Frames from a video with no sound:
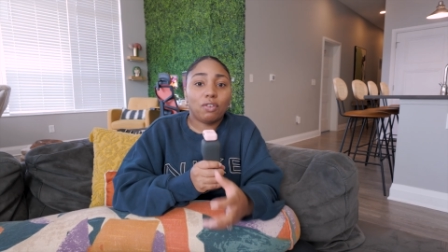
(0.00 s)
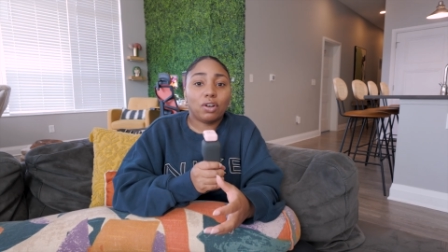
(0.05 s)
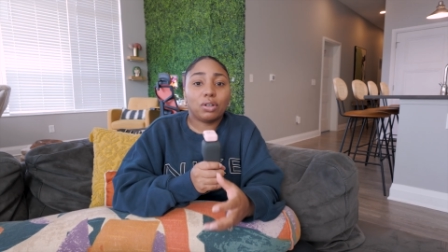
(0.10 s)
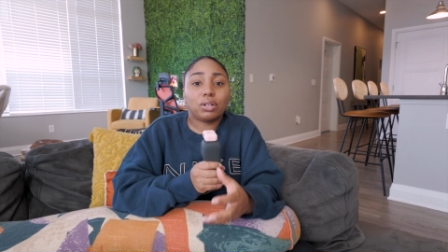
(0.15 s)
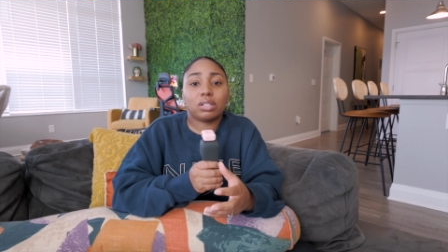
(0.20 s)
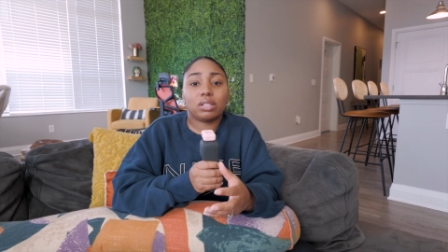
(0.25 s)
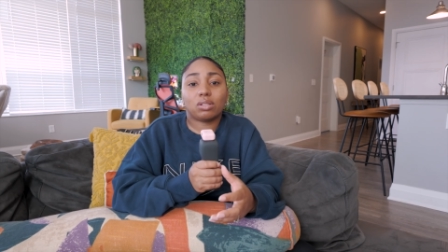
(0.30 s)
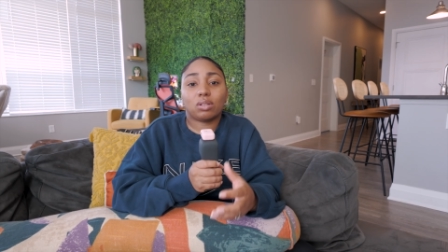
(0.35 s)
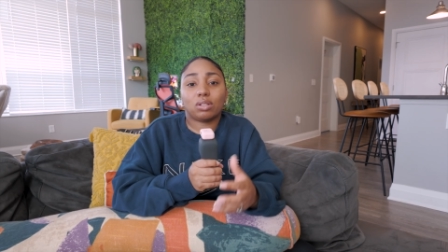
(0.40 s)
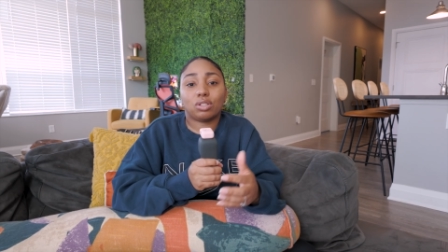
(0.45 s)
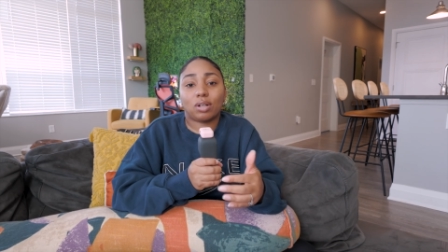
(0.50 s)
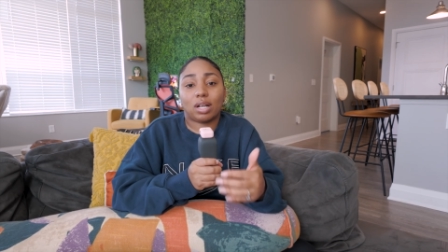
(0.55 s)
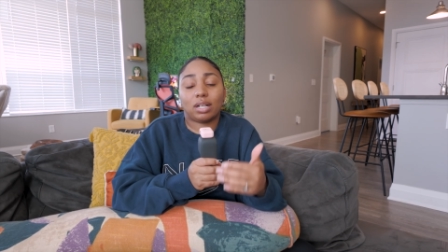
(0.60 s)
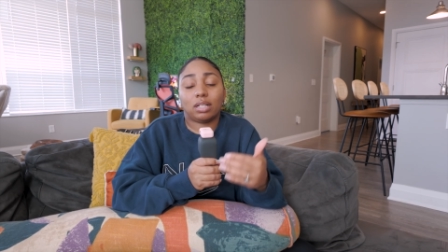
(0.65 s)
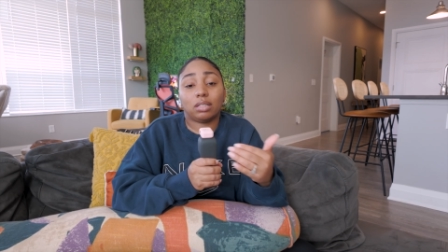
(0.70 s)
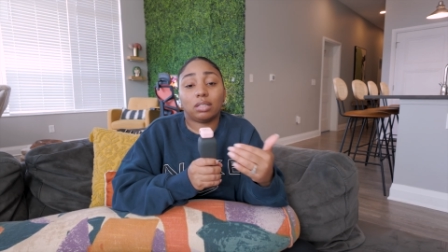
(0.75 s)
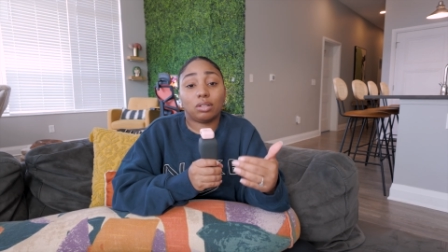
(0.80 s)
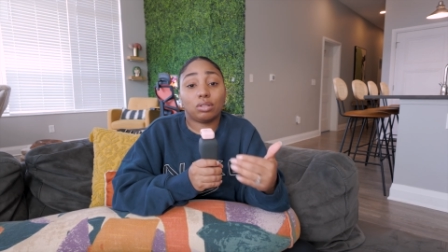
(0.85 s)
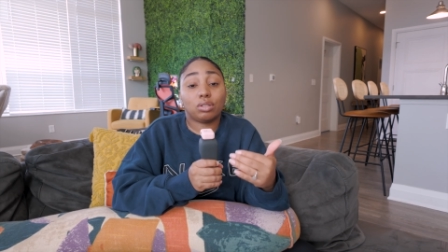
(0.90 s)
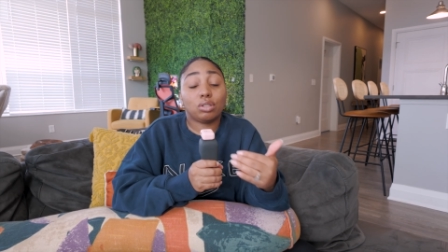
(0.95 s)
focus on trying
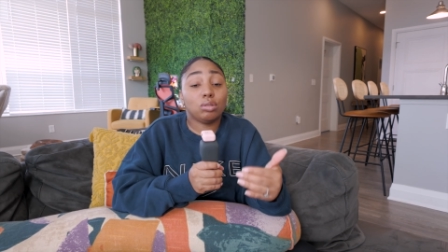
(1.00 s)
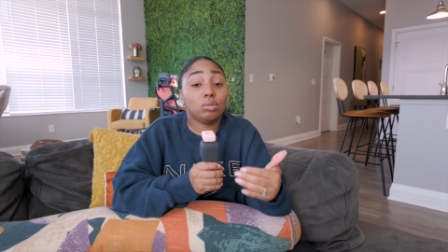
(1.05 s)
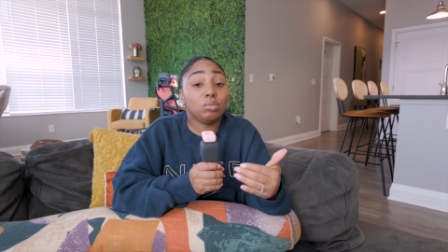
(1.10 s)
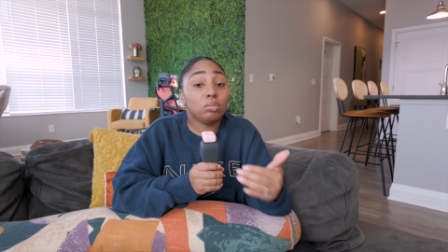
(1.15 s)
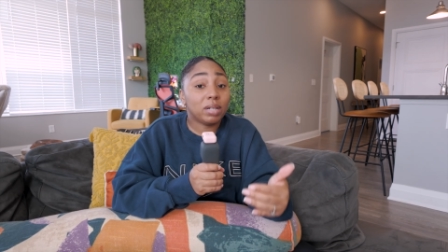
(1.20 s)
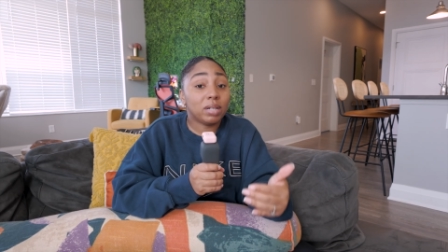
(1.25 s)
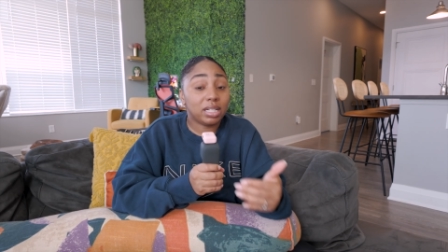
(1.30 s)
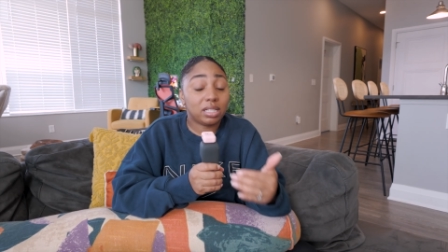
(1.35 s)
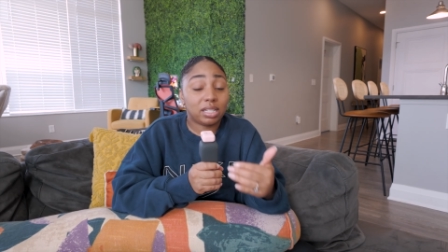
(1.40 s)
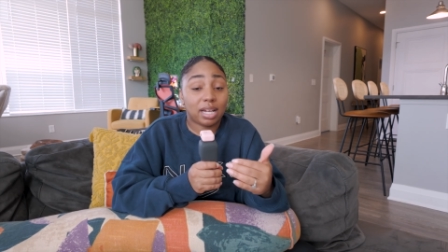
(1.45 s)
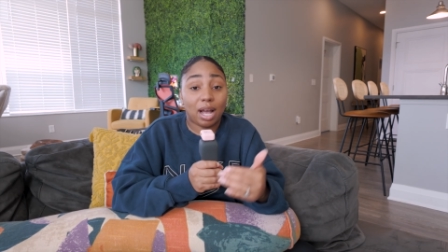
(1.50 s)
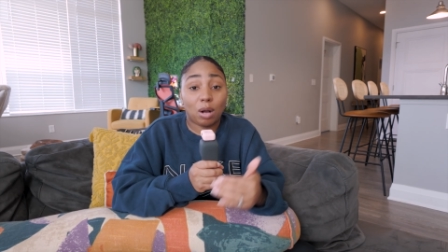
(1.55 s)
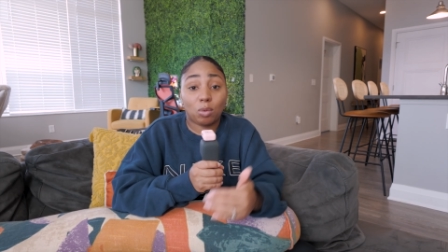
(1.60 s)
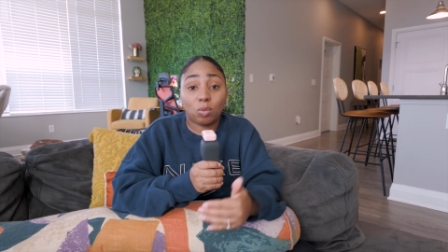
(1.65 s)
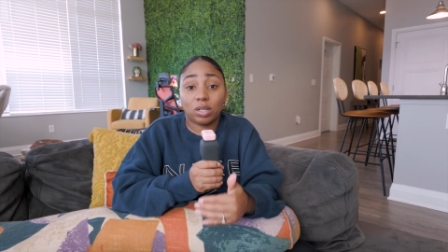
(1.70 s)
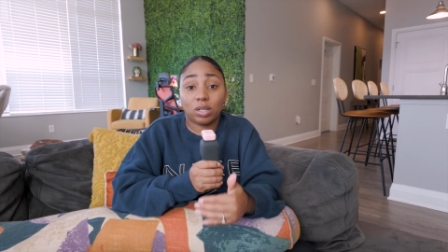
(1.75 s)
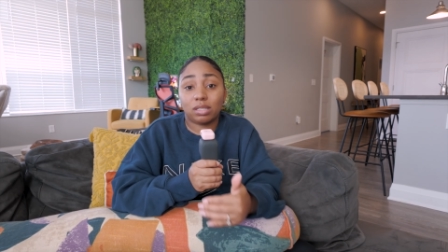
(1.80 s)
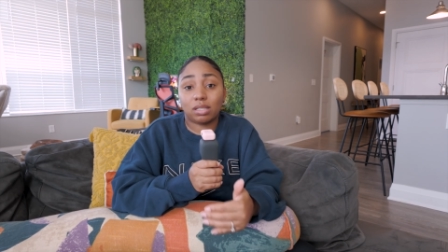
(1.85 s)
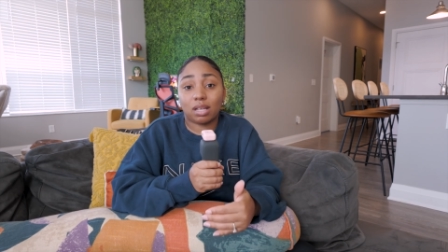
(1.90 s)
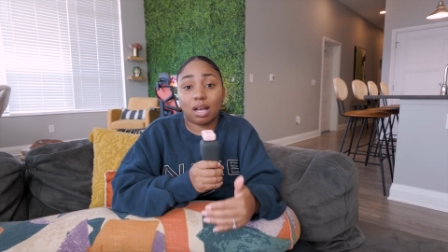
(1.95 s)
to learn too much at
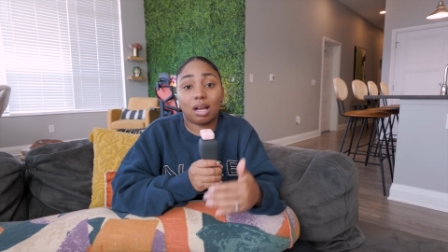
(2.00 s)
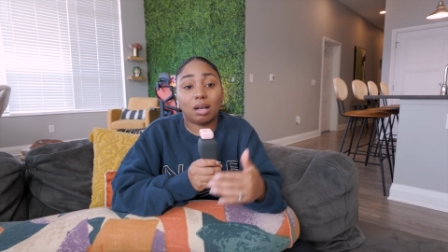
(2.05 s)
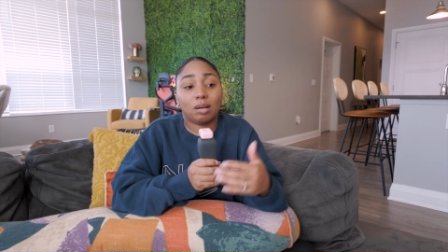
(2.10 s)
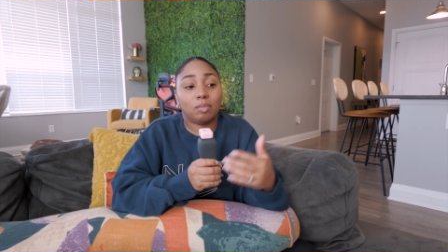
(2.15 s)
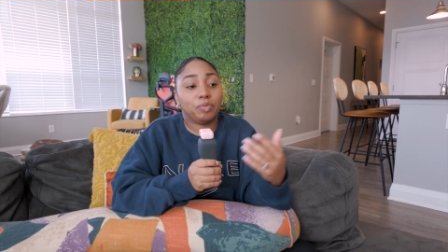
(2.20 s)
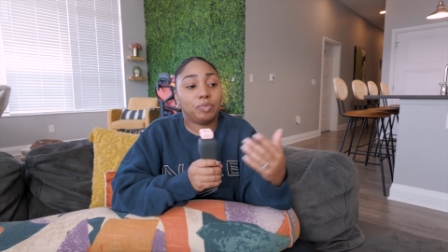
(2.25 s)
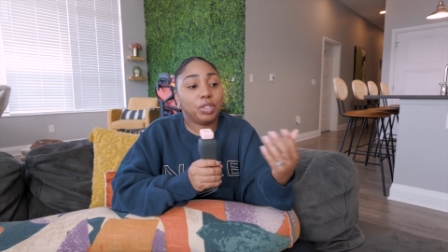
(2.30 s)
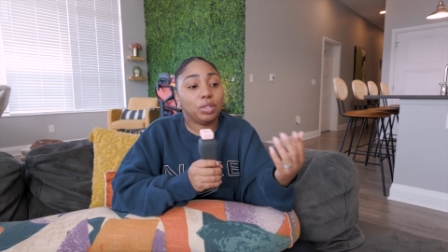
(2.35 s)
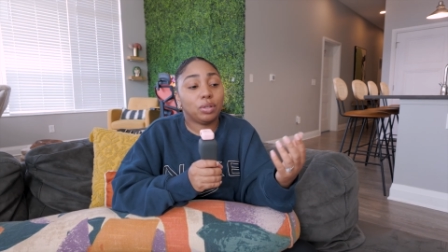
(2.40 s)
one time.